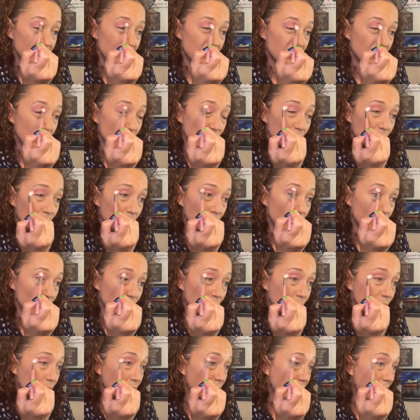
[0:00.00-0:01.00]
to
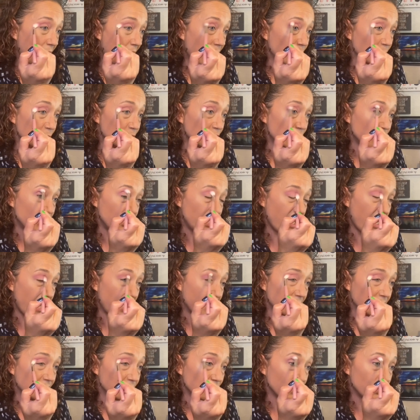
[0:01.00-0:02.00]
how she had
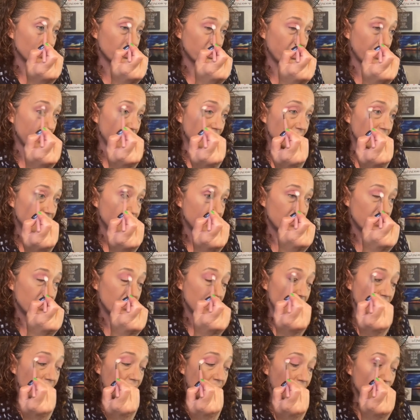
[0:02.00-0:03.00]
it looking.
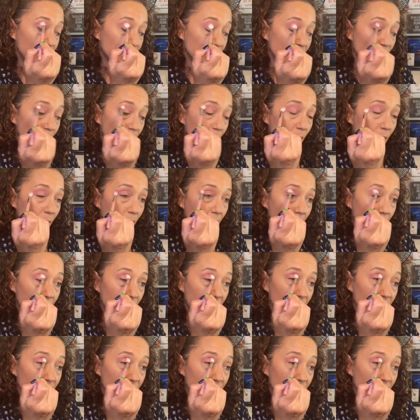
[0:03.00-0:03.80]
So I'm gonna